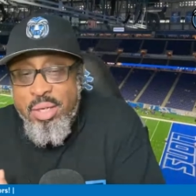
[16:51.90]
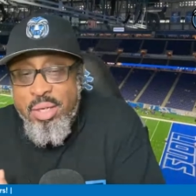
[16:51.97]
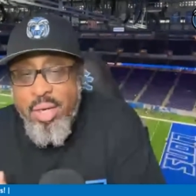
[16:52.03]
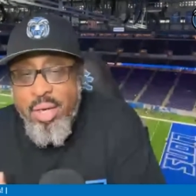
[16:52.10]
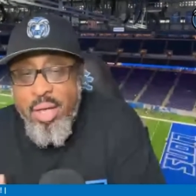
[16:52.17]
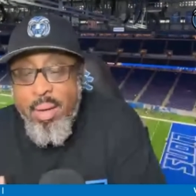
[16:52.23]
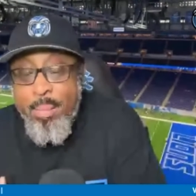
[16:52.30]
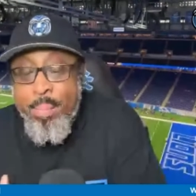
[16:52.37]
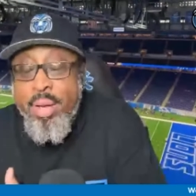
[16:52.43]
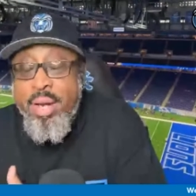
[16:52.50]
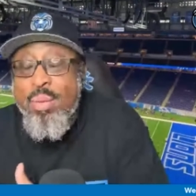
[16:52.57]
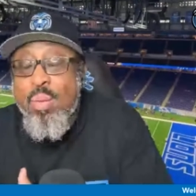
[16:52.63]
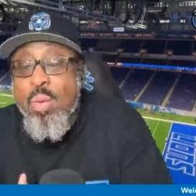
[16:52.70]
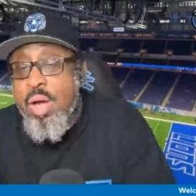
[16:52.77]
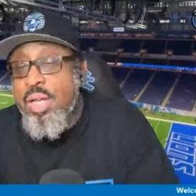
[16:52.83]

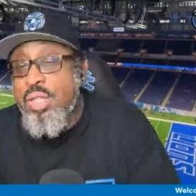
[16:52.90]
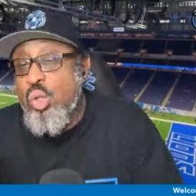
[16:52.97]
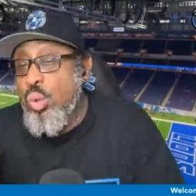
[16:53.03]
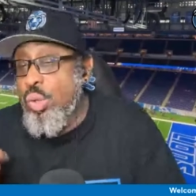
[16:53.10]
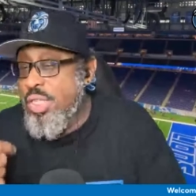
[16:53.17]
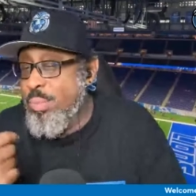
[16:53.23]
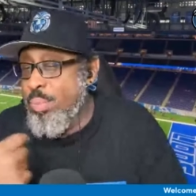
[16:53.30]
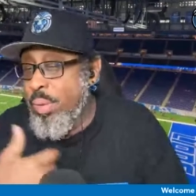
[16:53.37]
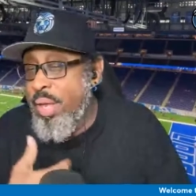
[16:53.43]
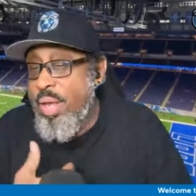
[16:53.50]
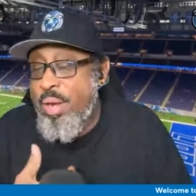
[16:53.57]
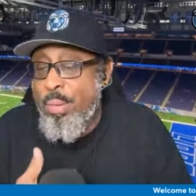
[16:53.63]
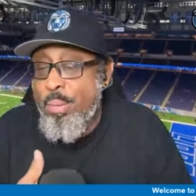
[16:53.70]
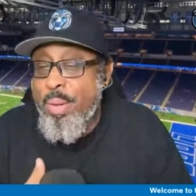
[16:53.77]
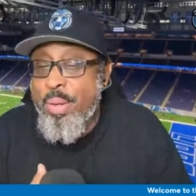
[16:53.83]
but it was during his
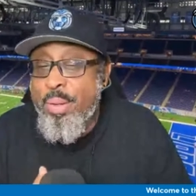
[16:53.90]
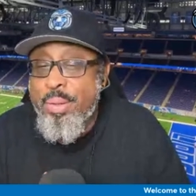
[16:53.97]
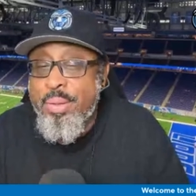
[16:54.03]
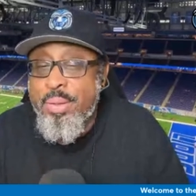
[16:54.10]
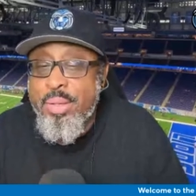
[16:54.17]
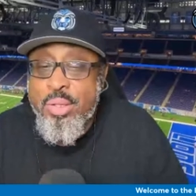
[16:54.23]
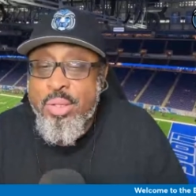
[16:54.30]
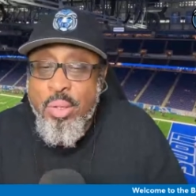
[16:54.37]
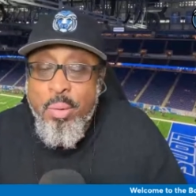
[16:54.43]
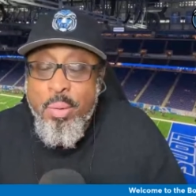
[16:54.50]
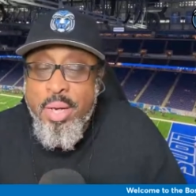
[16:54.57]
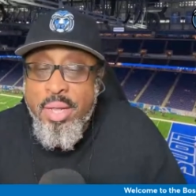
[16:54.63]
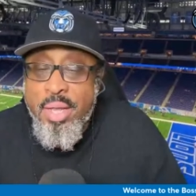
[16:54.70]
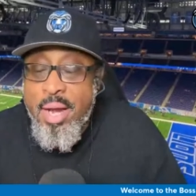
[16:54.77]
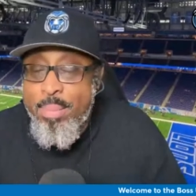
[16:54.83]
playing career.
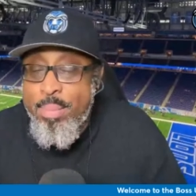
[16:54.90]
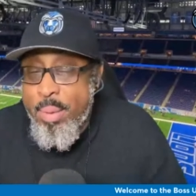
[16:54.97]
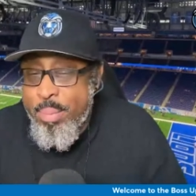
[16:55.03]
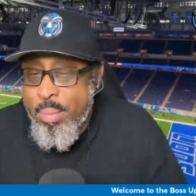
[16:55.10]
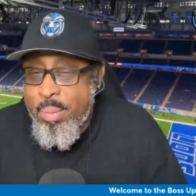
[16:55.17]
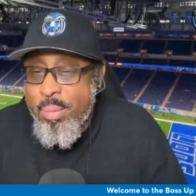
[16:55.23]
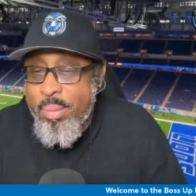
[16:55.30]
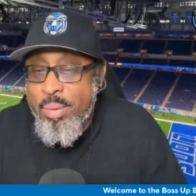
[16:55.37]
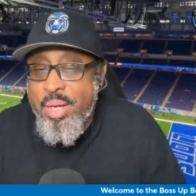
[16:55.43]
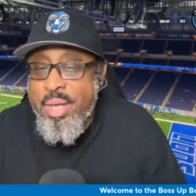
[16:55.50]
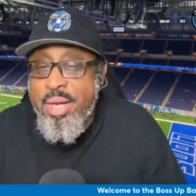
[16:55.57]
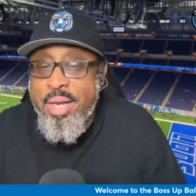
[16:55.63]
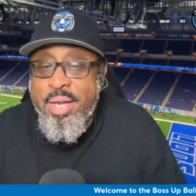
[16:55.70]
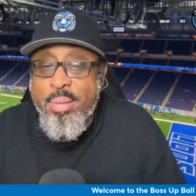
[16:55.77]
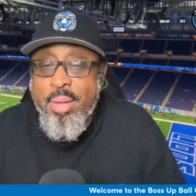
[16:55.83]
So, and a lot of people were
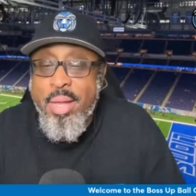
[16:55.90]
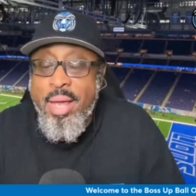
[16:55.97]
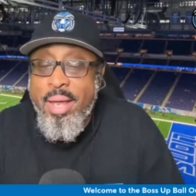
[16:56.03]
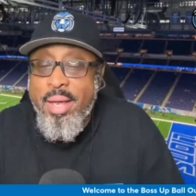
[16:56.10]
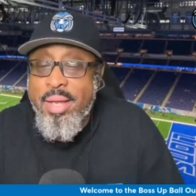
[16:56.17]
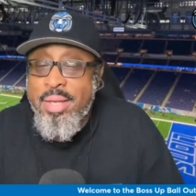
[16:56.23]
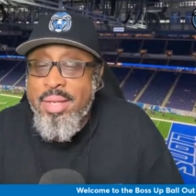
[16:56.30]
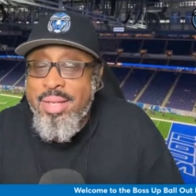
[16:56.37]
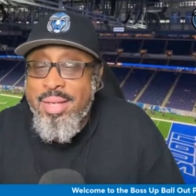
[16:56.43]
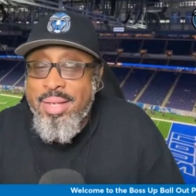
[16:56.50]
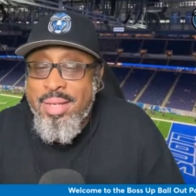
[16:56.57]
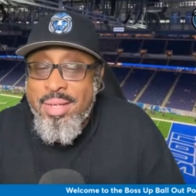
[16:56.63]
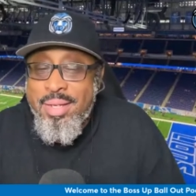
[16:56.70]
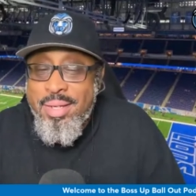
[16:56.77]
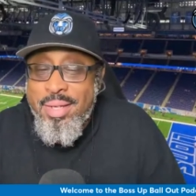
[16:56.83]
looking at him like,
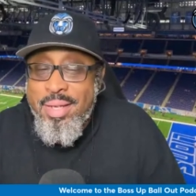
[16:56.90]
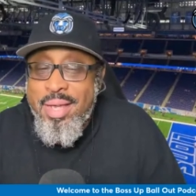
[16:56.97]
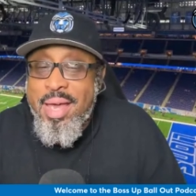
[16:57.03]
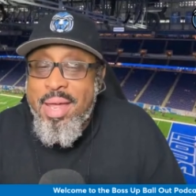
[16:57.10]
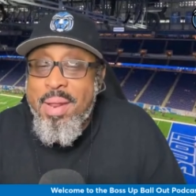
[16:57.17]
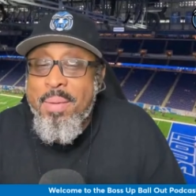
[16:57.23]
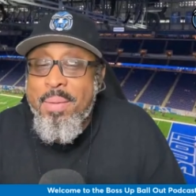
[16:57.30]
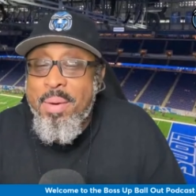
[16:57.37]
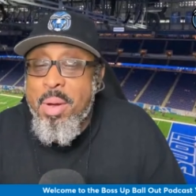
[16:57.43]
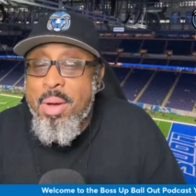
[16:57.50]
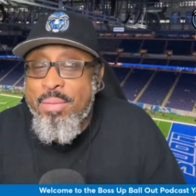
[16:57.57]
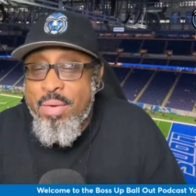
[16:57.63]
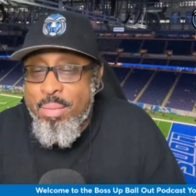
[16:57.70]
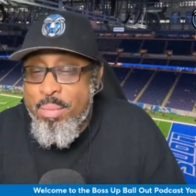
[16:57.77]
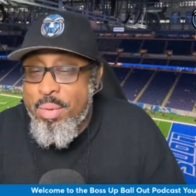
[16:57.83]
I don't know
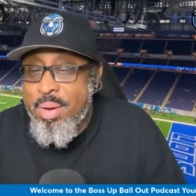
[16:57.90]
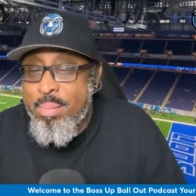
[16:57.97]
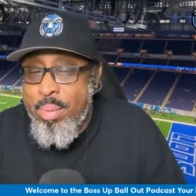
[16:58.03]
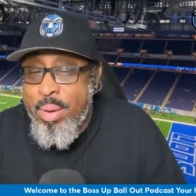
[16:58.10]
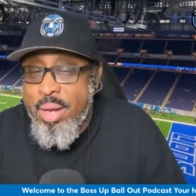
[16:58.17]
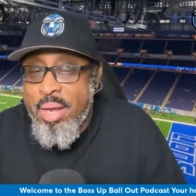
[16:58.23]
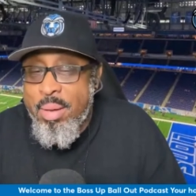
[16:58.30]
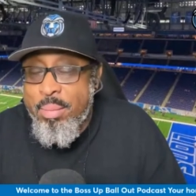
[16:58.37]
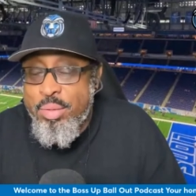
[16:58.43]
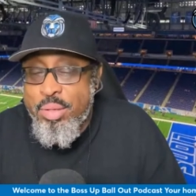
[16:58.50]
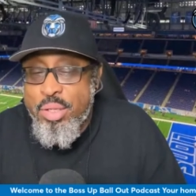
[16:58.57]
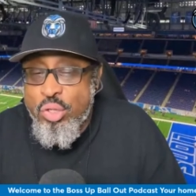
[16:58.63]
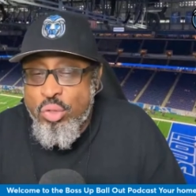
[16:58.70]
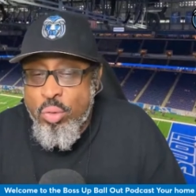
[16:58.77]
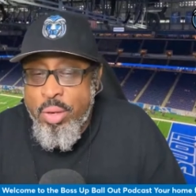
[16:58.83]
if I want to bring him to
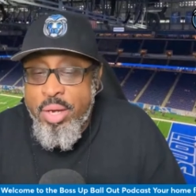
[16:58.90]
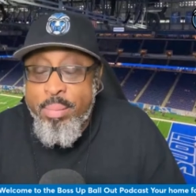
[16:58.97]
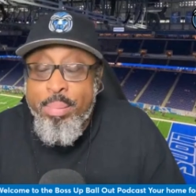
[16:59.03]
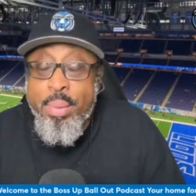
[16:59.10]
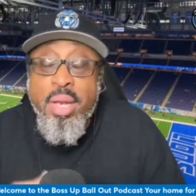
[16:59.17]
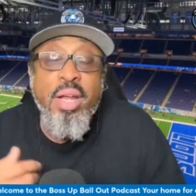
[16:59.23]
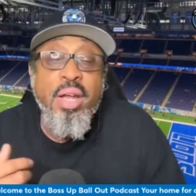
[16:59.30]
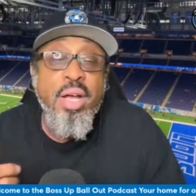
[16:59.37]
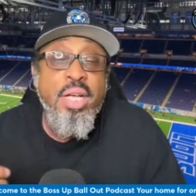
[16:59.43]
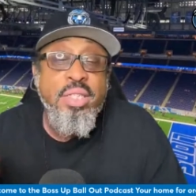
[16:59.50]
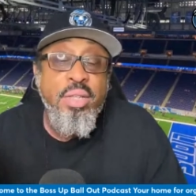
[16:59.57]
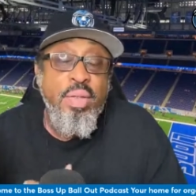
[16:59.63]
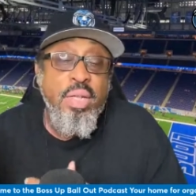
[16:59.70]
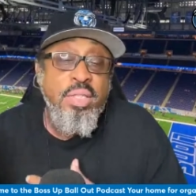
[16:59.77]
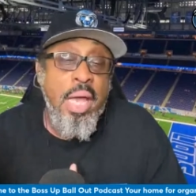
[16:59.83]
Detroit because
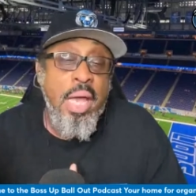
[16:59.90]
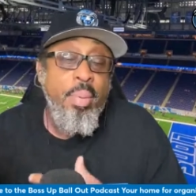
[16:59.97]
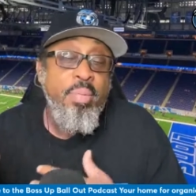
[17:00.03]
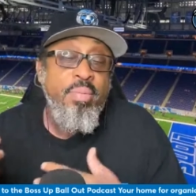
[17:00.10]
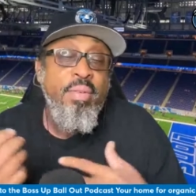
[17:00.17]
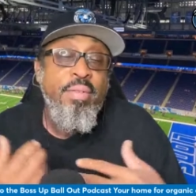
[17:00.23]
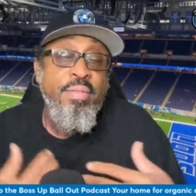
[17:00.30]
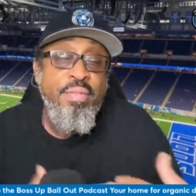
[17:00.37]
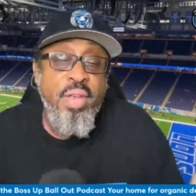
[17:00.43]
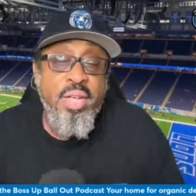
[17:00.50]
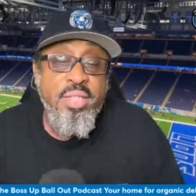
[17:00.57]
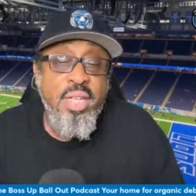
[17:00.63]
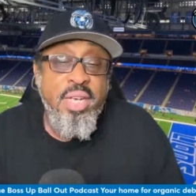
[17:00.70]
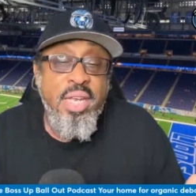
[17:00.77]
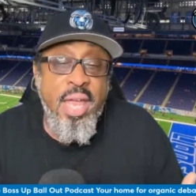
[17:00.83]
of the type of
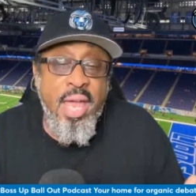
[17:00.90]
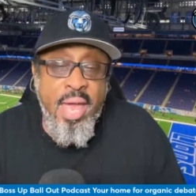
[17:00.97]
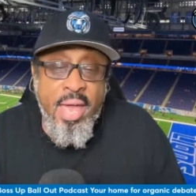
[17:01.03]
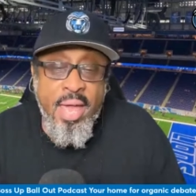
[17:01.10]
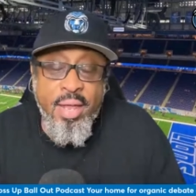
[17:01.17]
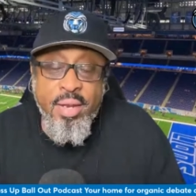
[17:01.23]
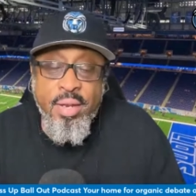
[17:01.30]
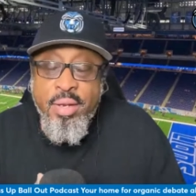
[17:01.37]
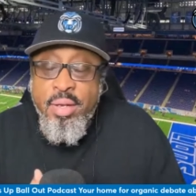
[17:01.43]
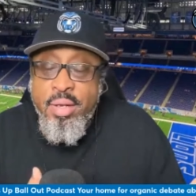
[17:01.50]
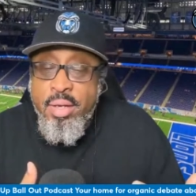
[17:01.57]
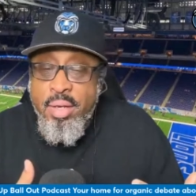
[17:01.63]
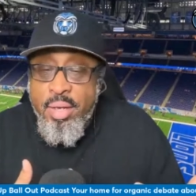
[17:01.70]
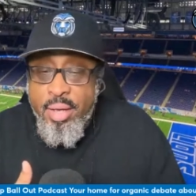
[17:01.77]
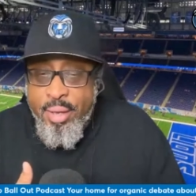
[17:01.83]
offense that he had.
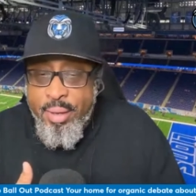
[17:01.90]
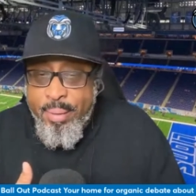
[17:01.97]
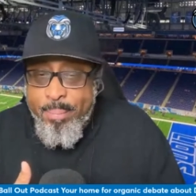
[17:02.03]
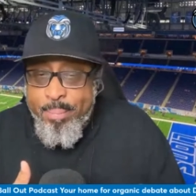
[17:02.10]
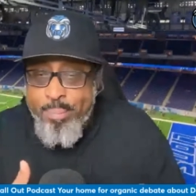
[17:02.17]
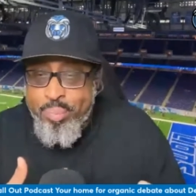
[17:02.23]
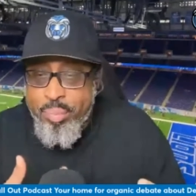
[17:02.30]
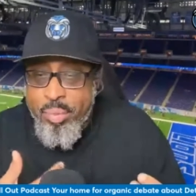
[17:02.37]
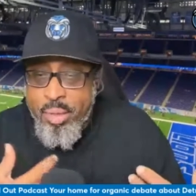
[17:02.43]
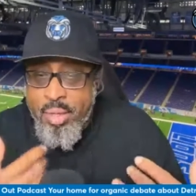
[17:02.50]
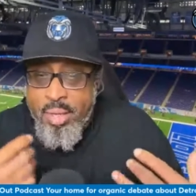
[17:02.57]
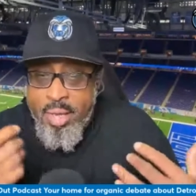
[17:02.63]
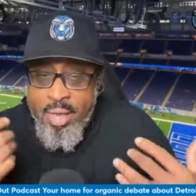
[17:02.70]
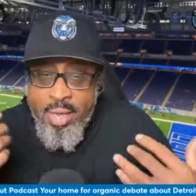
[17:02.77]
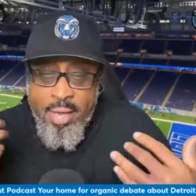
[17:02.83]

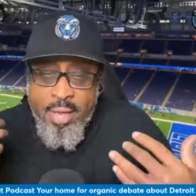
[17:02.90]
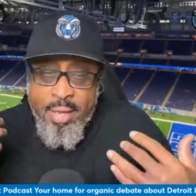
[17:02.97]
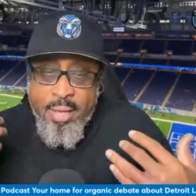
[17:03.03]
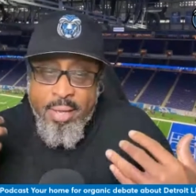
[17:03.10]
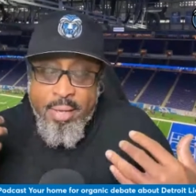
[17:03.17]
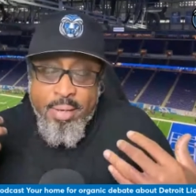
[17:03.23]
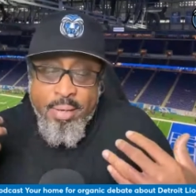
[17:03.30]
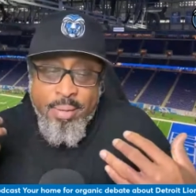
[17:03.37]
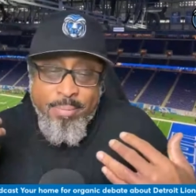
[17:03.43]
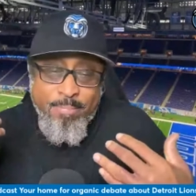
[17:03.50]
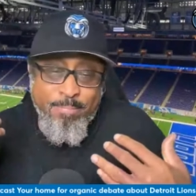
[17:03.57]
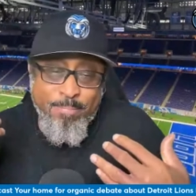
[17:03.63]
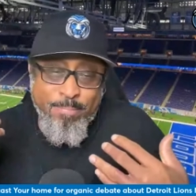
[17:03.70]
And